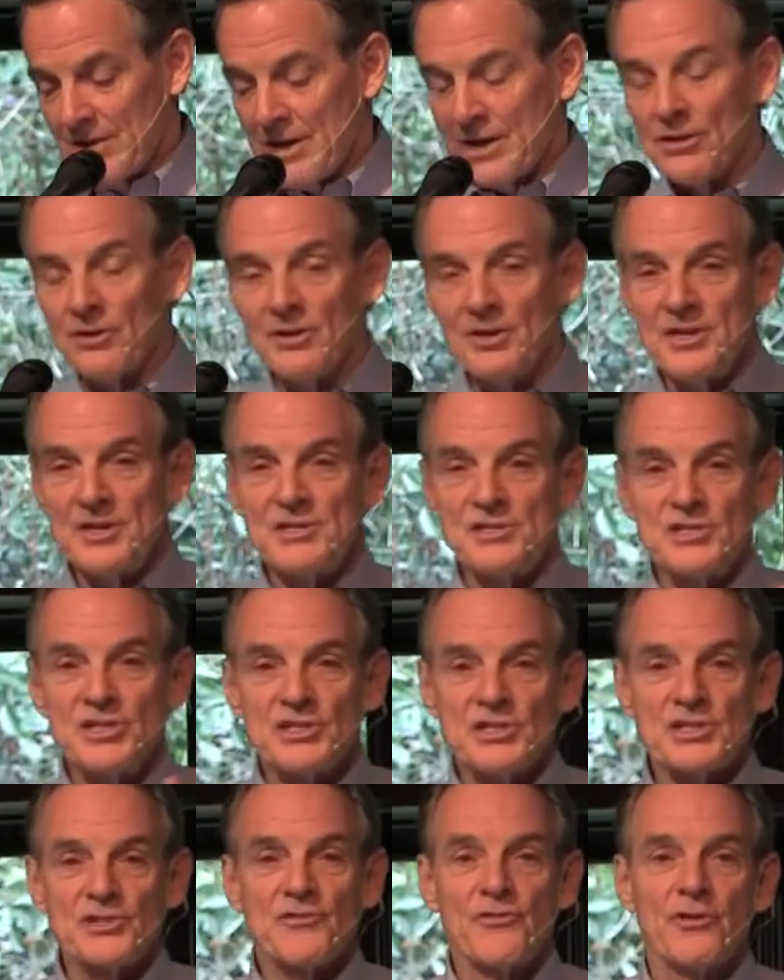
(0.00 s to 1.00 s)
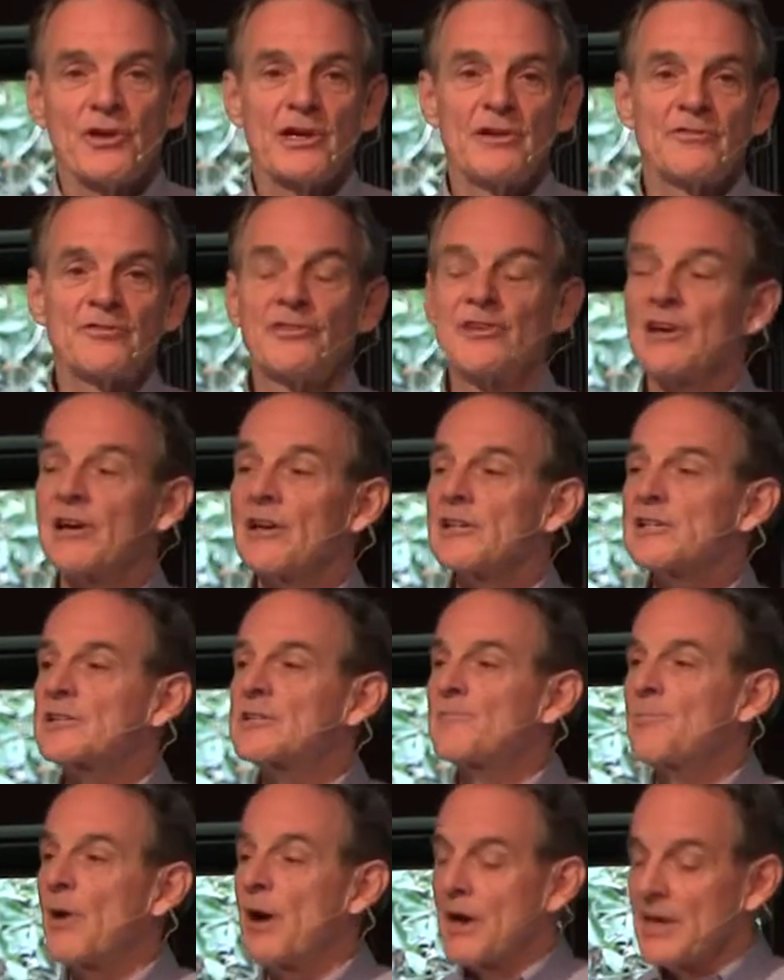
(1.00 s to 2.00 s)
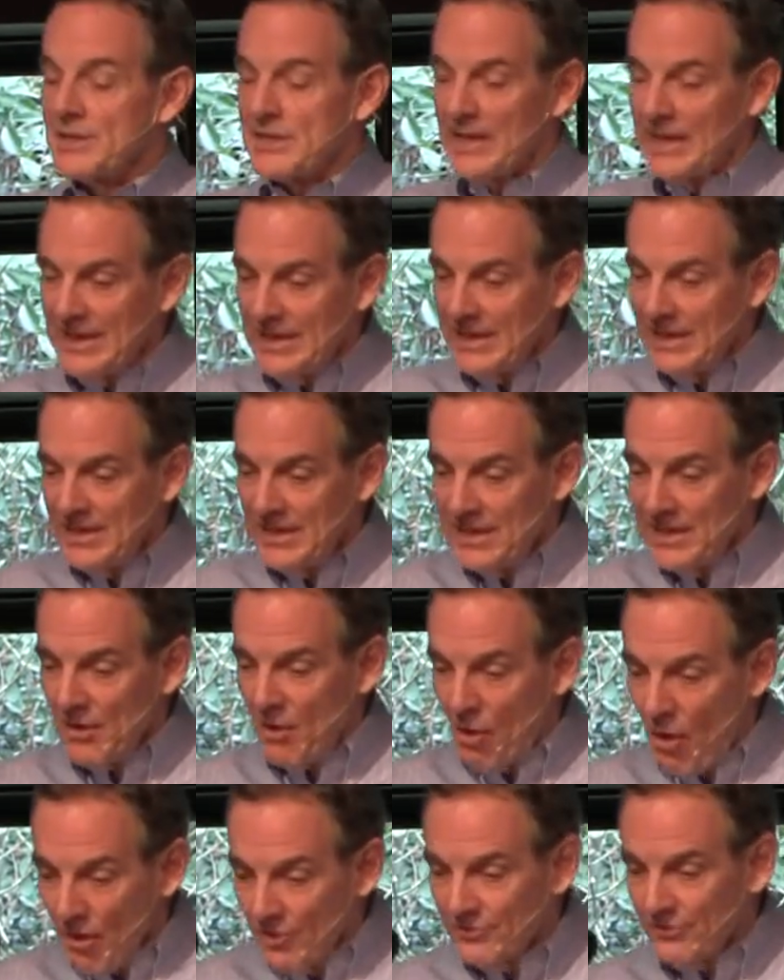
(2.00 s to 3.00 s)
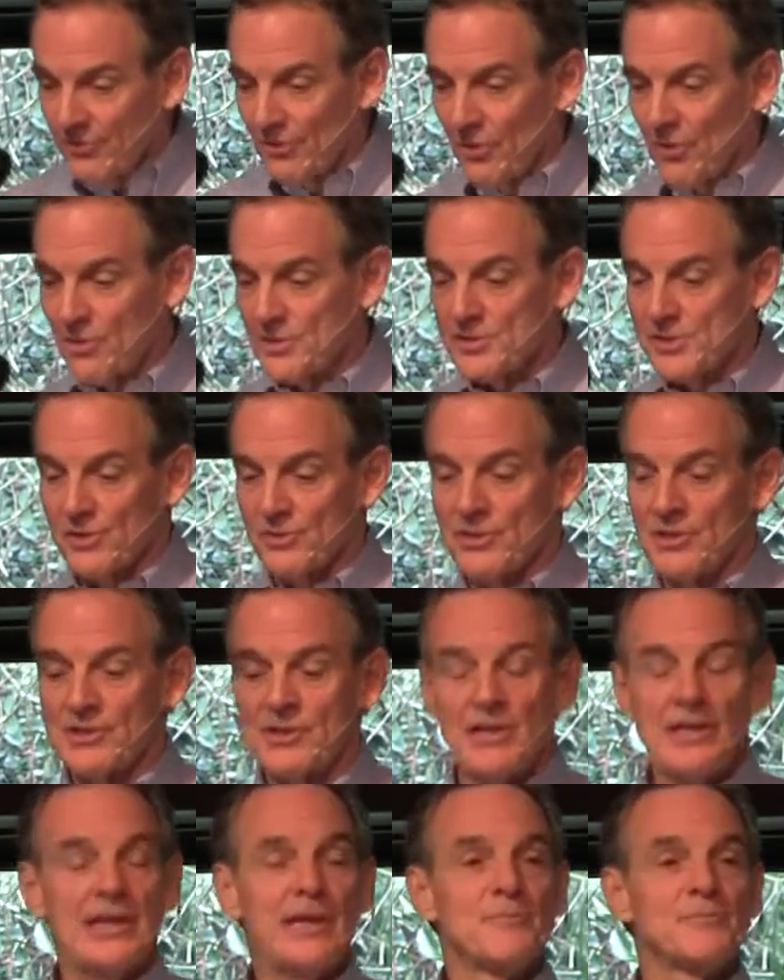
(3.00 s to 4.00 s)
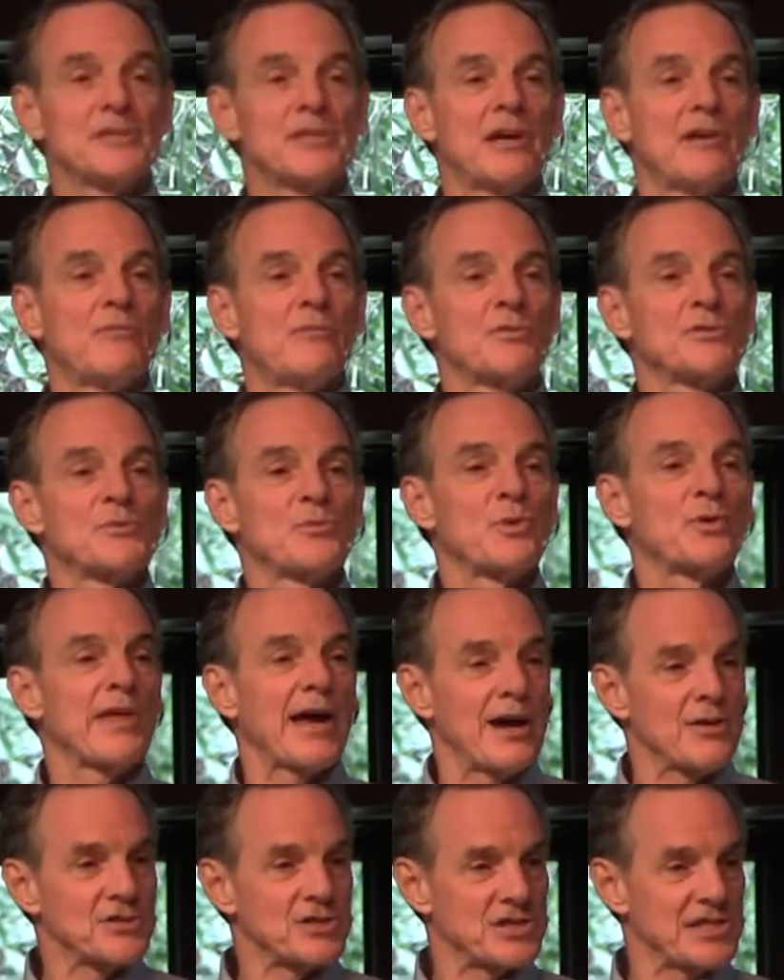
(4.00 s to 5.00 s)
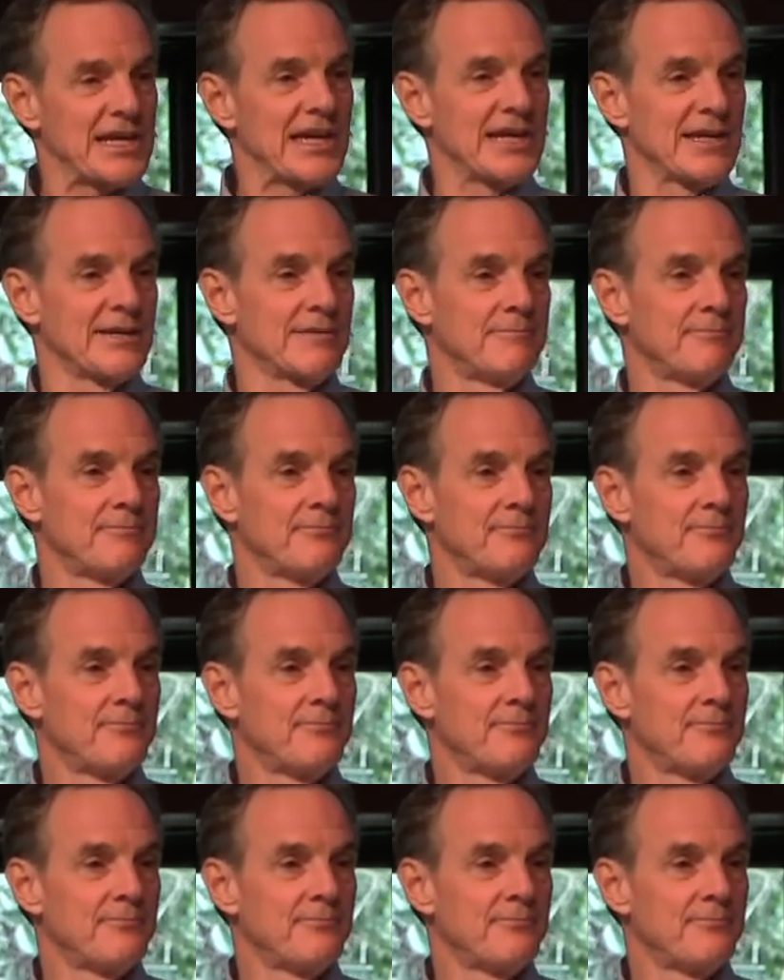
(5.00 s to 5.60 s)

Not only did Jesus forgive sins, but he also asserted that he himself was without sin.